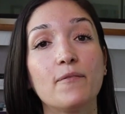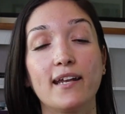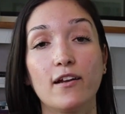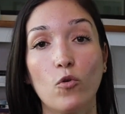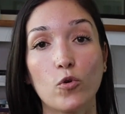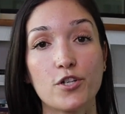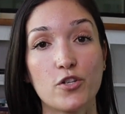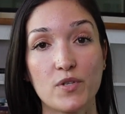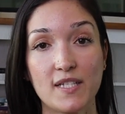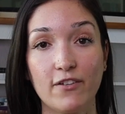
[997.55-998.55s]
And in order to
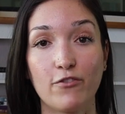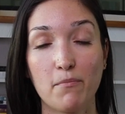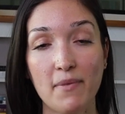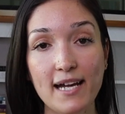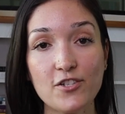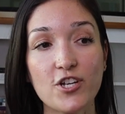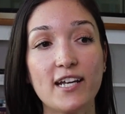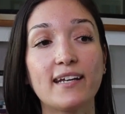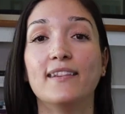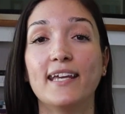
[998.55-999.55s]
receive their
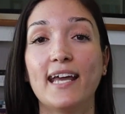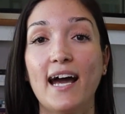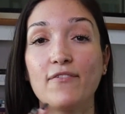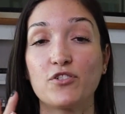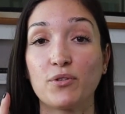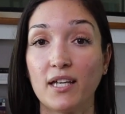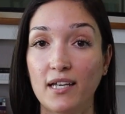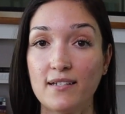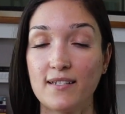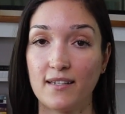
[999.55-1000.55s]
magic, they have to
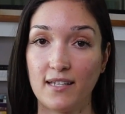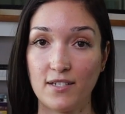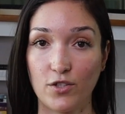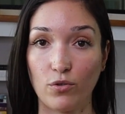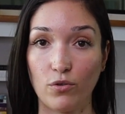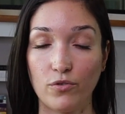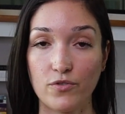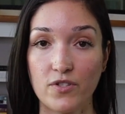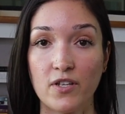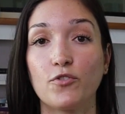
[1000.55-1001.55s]
kiss these
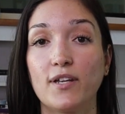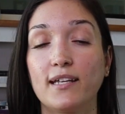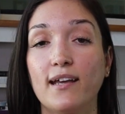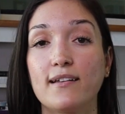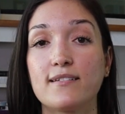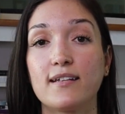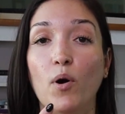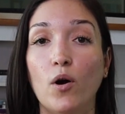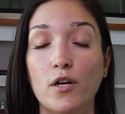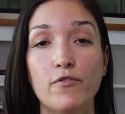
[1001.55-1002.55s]
girls. So they get
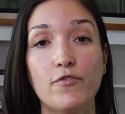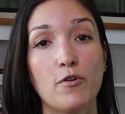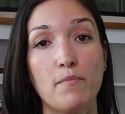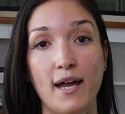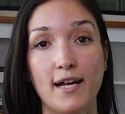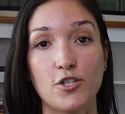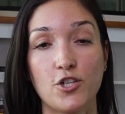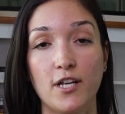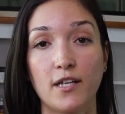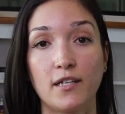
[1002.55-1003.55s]
part of their
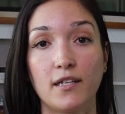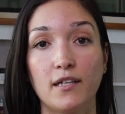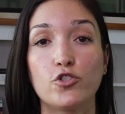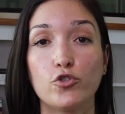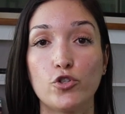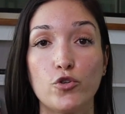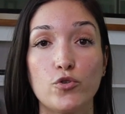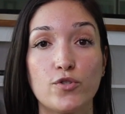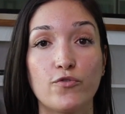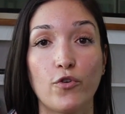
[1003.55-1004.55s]
magic to
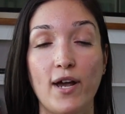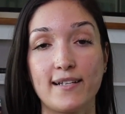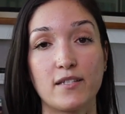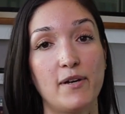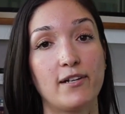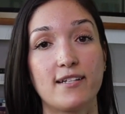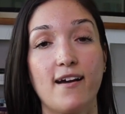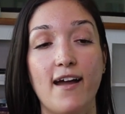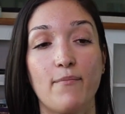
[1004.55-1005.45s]
use for X amount of time.